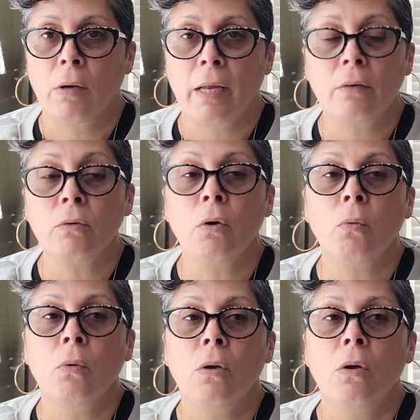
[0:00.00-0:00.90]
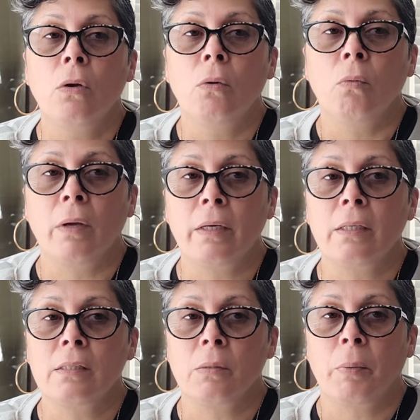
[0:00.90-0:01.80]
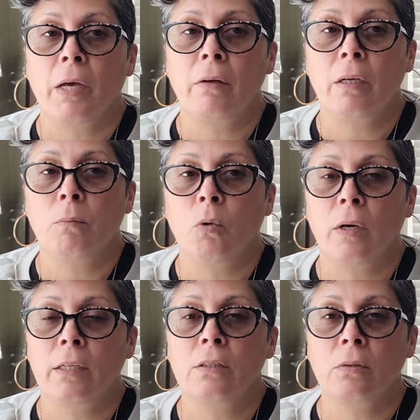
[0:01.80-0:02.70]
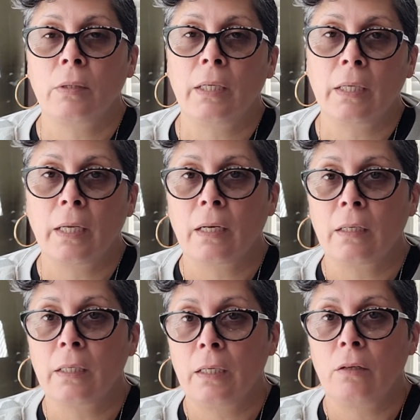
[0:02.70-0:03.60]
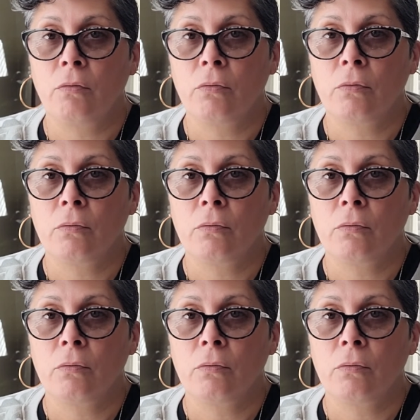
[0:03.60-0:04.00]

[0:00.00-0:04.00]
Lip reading: I don't know what it is about him wanting to eat and leave.